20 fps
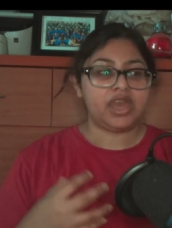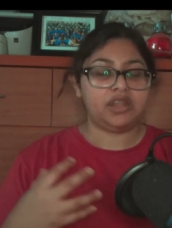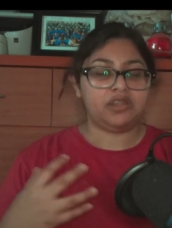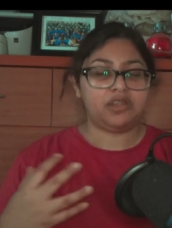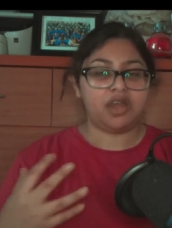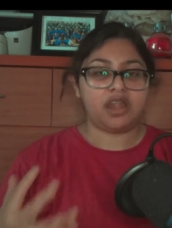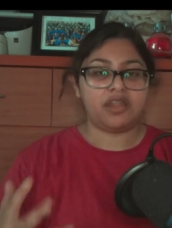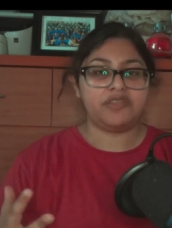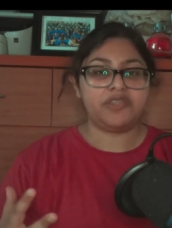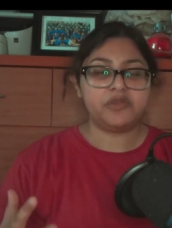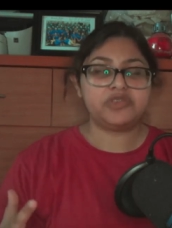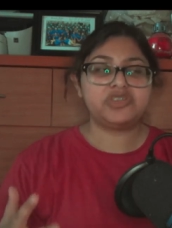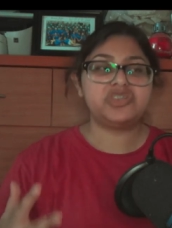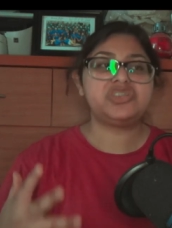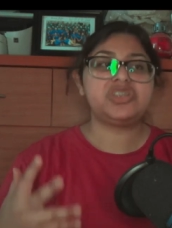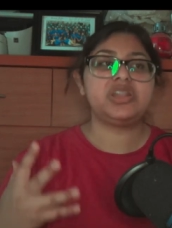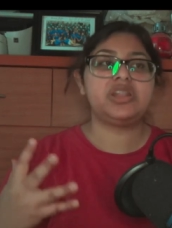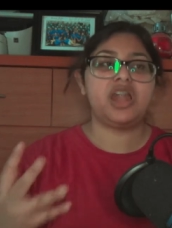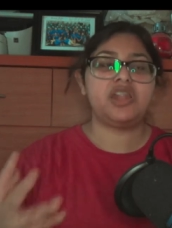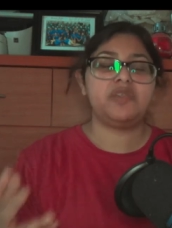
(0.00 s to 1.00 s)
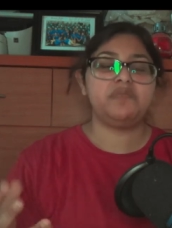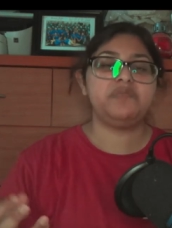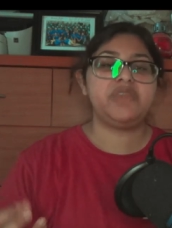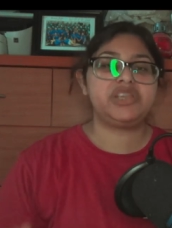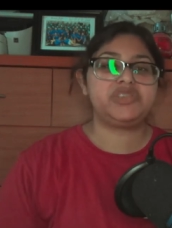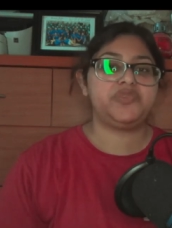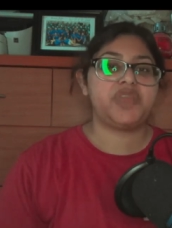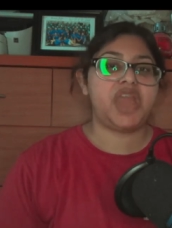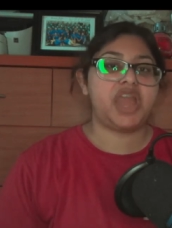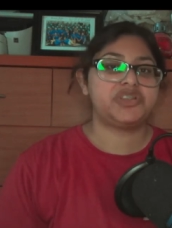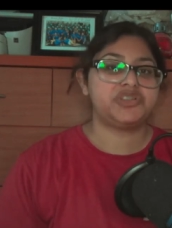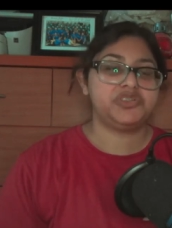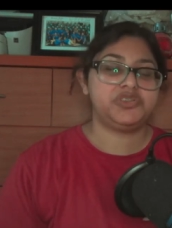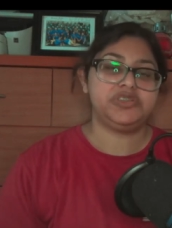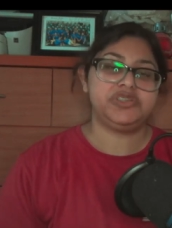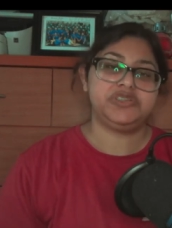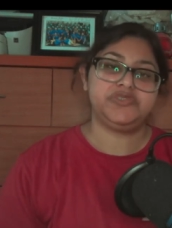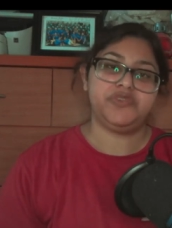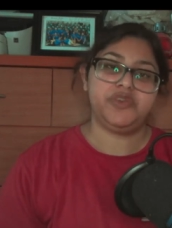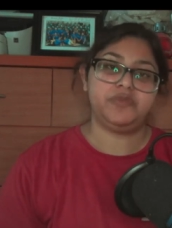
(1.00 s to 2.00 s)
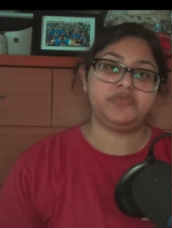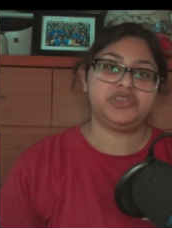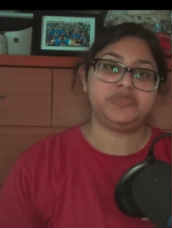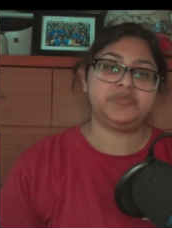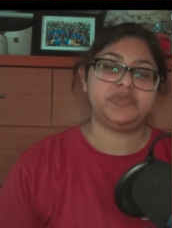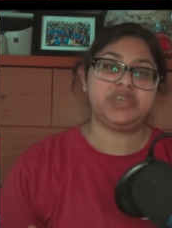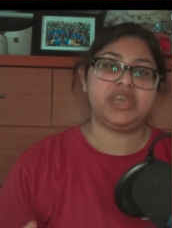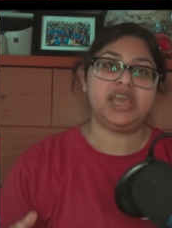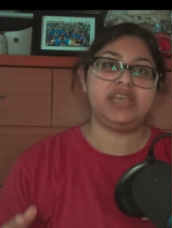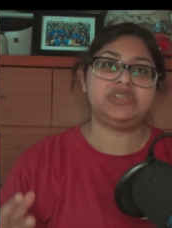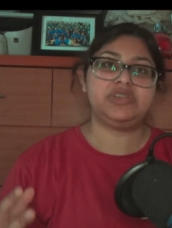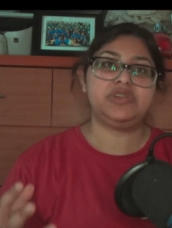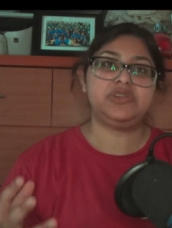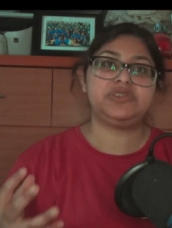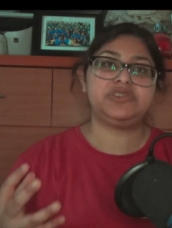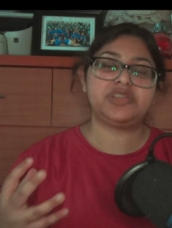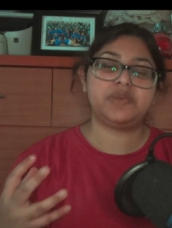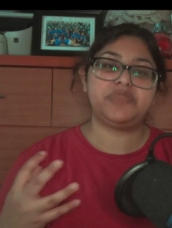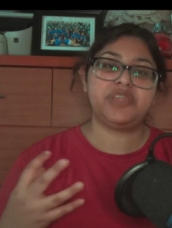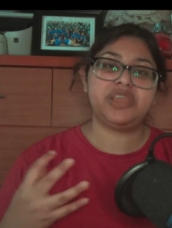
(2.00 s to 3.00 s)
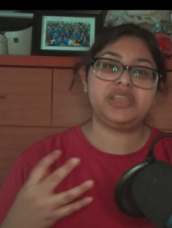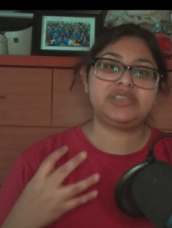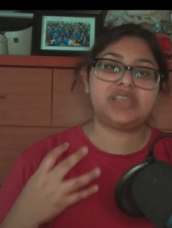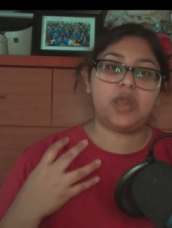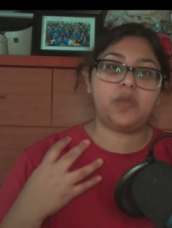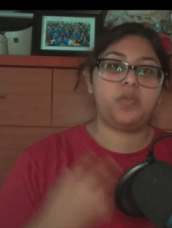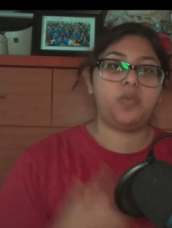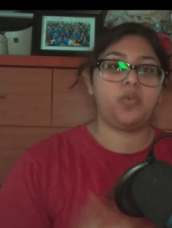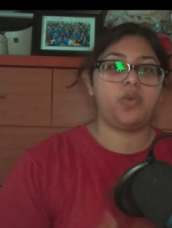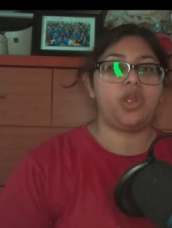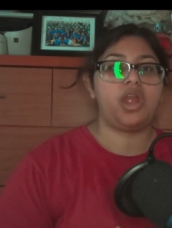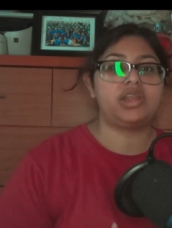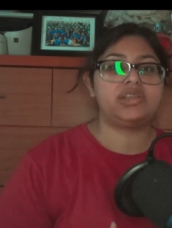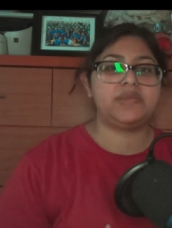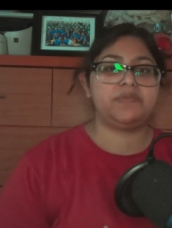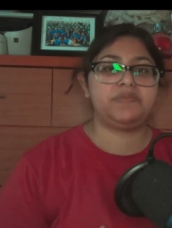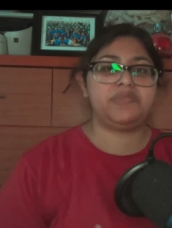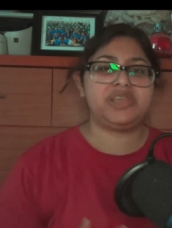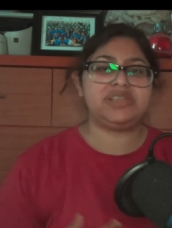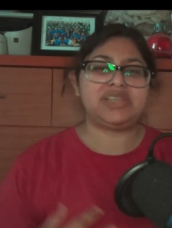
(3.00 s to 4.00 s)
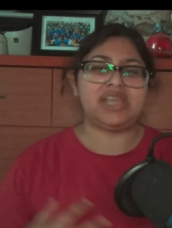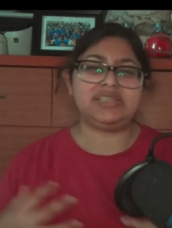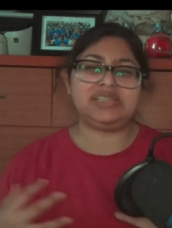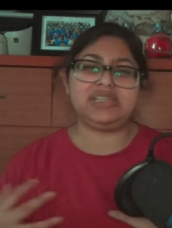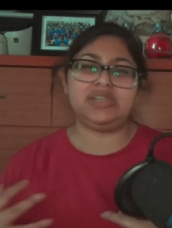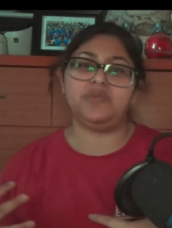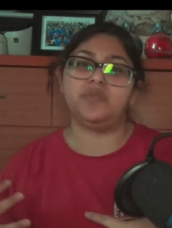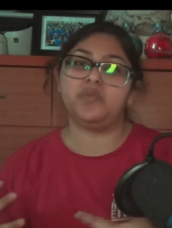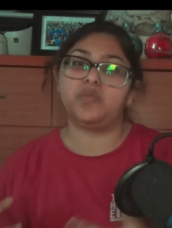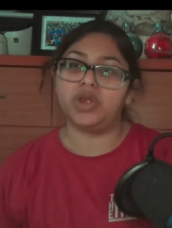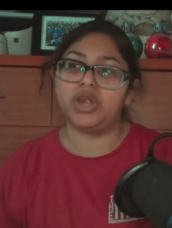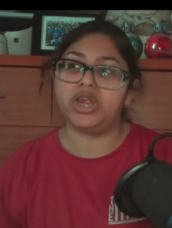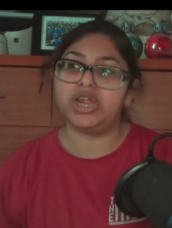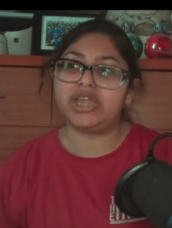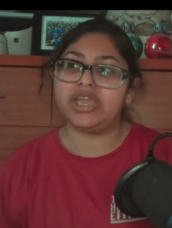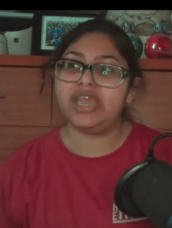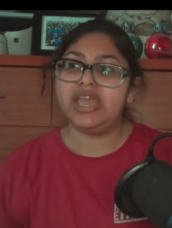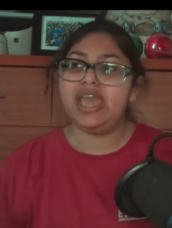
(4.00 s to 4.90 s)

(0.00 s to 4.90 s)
there was just a lot of mixed reactions to this film, just because there's some things that worked, some things that didn't work.